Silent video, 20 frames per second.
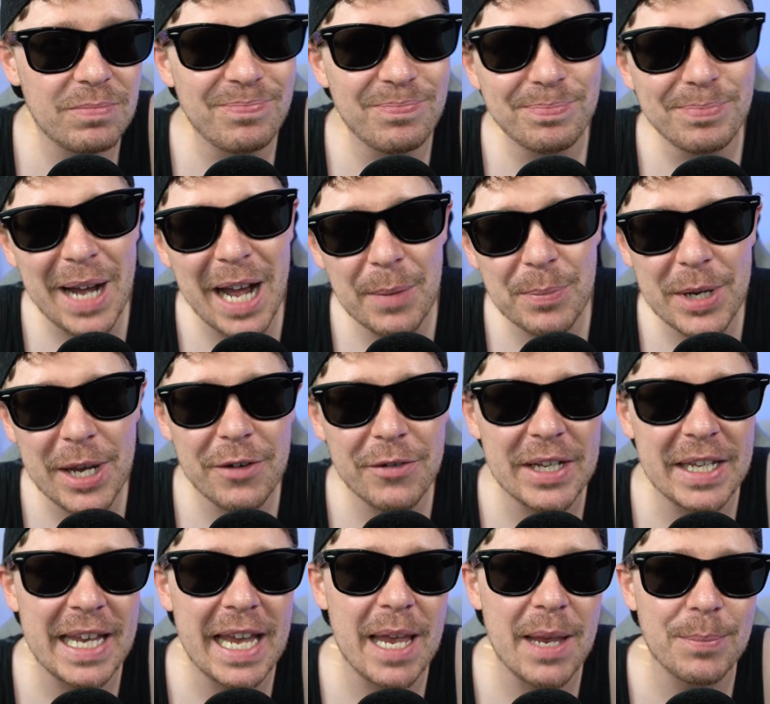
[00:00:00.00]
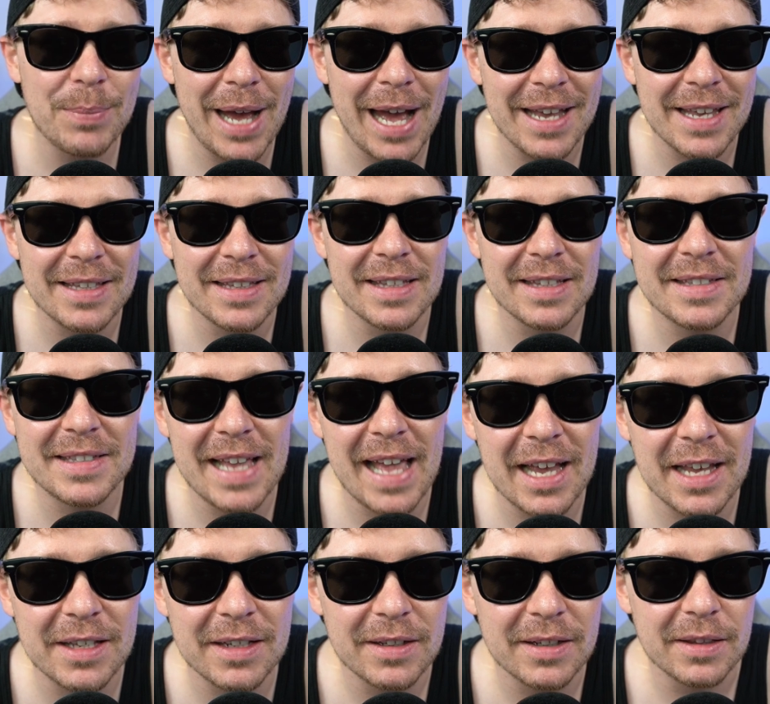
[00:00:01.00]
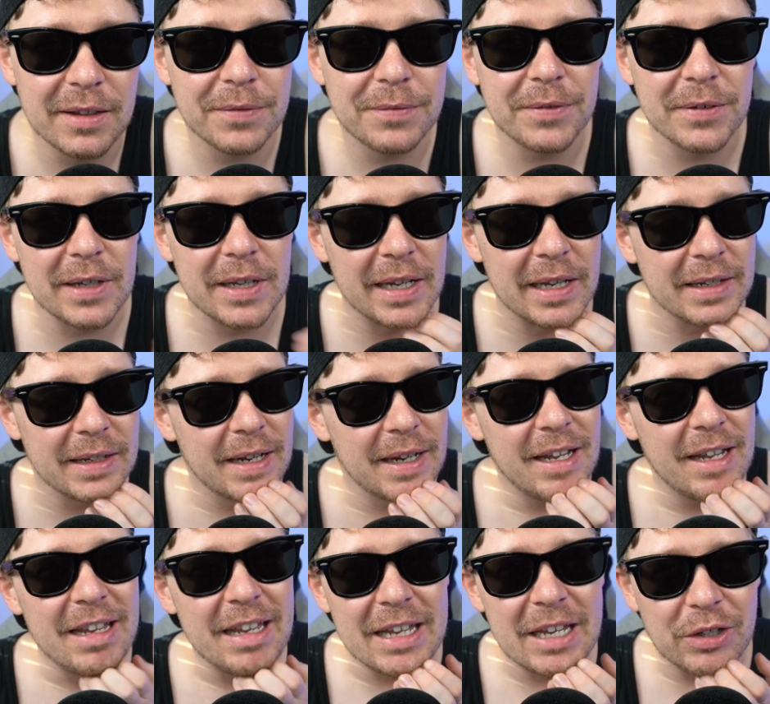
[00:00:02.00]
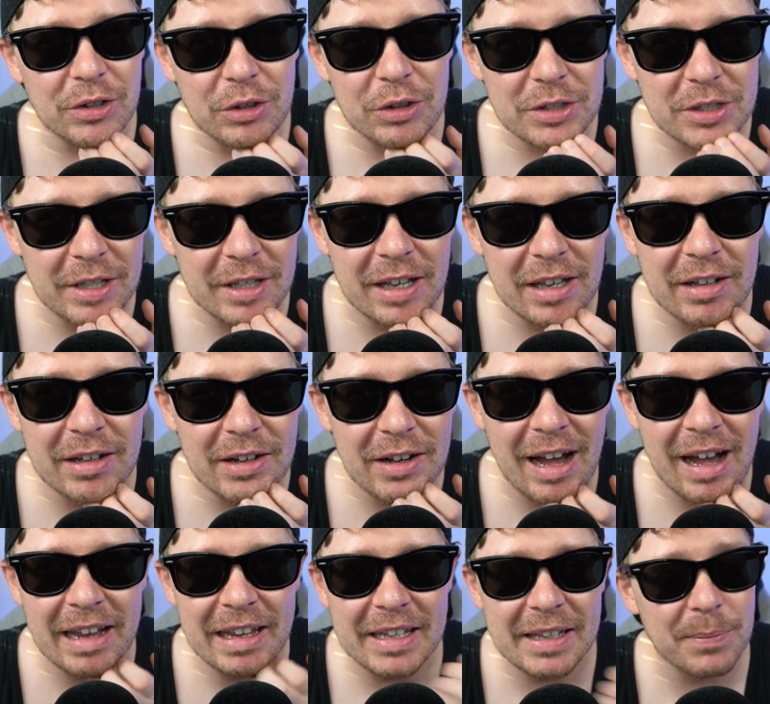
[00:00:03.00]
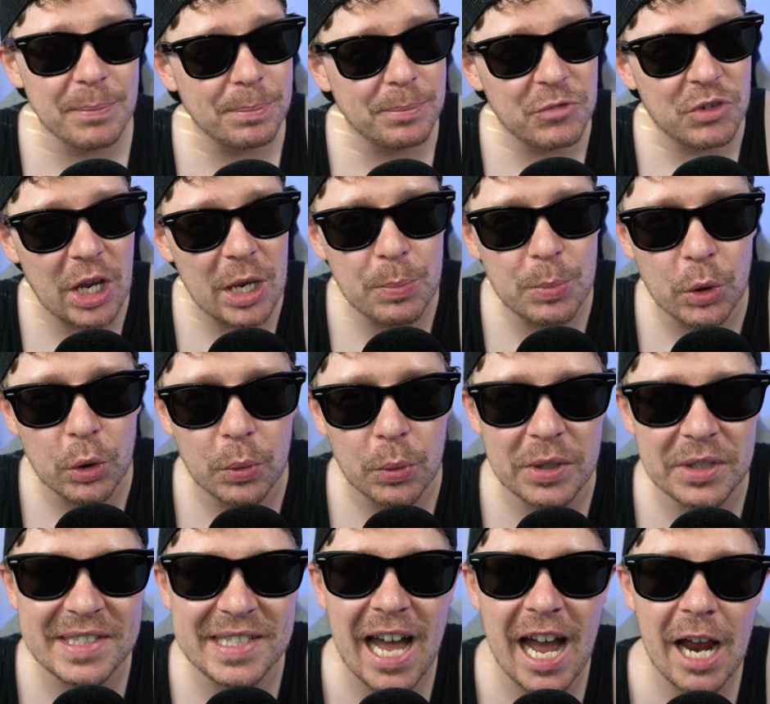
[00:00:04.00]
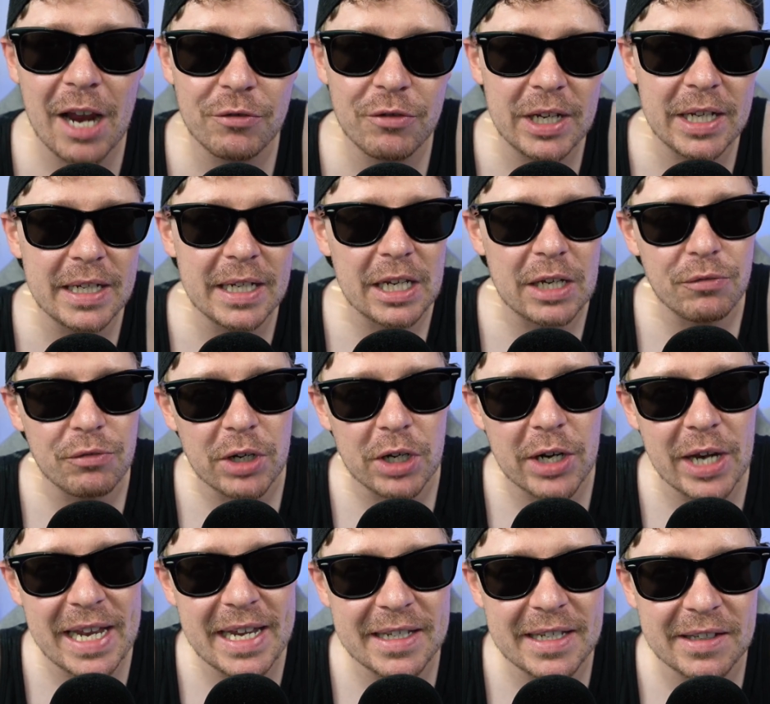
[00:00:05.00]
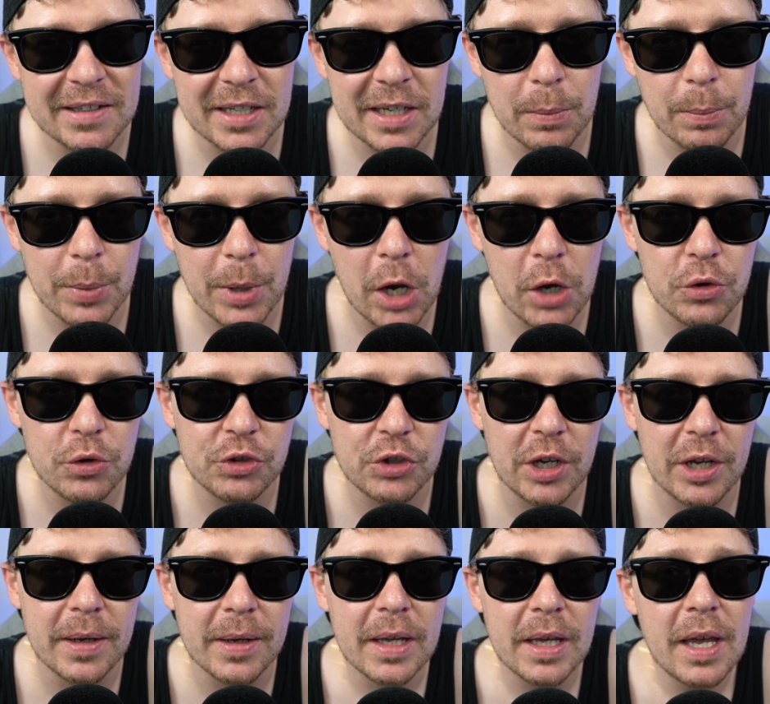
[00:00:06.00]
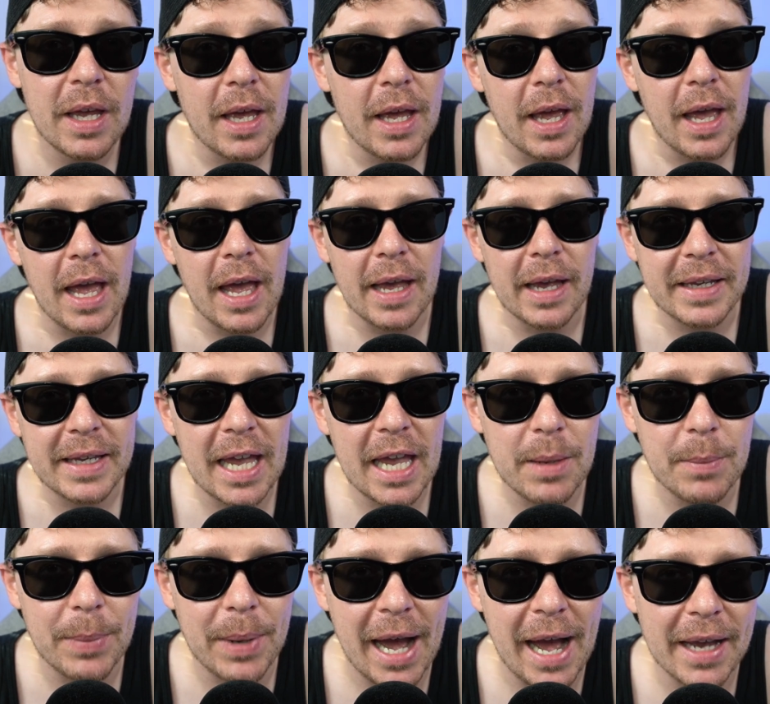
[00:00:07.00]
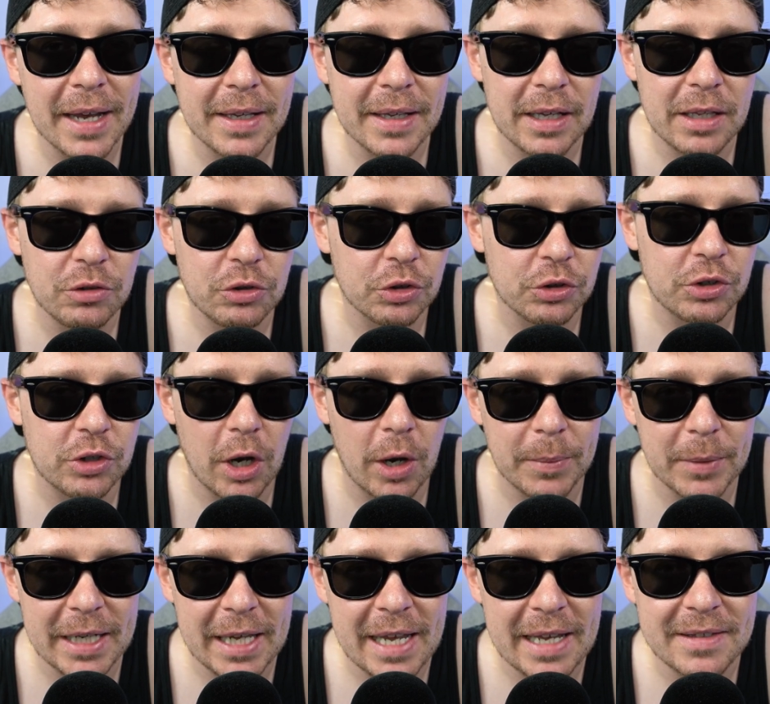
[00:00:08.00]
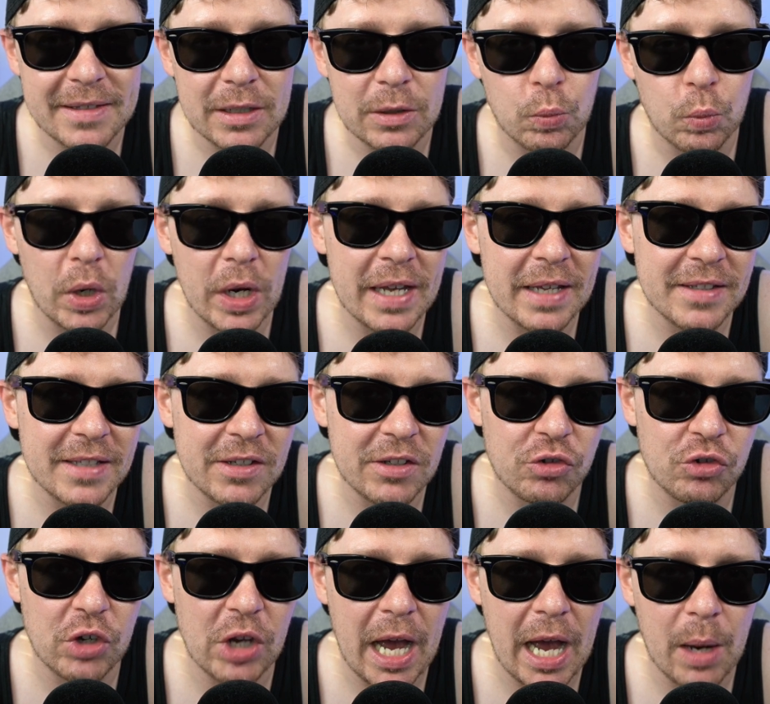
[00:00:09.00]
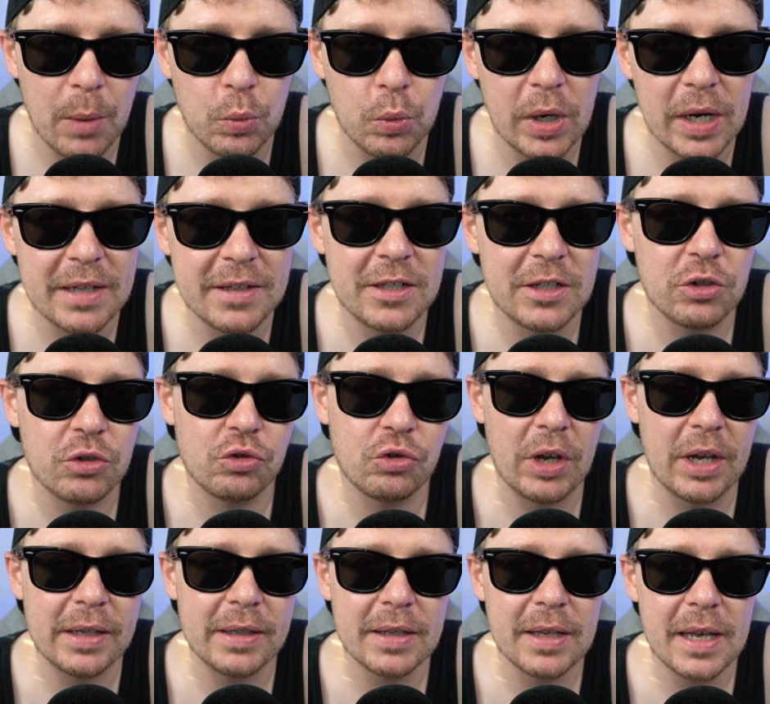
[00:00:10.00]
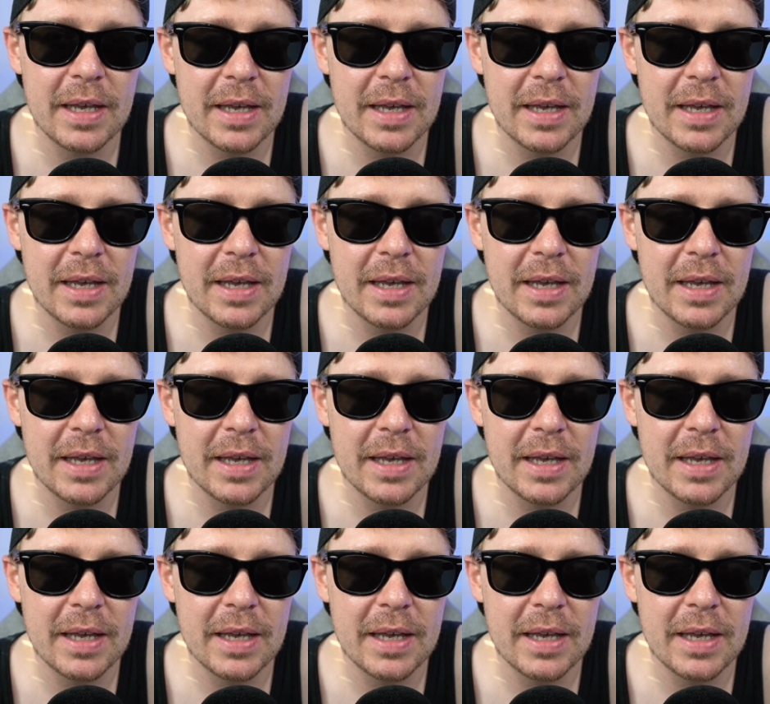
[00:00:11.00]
Mike Perry came back in the second and the third. He looked like Jake Paul was tiring. He regained his composure, came back and just dominated, worked his jab, worked his straight